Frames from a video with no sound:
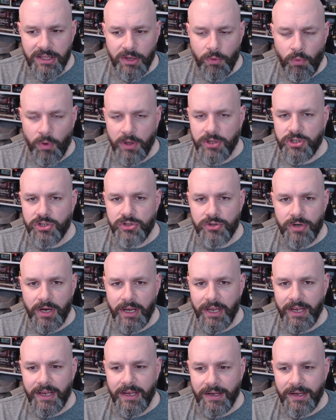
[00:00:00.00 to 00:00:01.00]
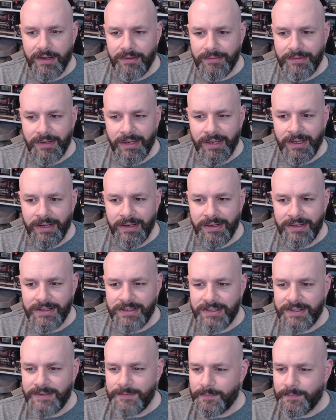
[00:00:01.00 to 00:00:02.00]
that One Strike
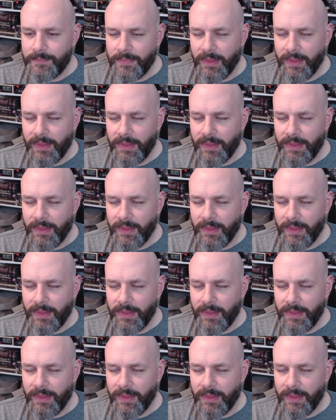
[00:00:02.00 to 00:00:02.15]
it's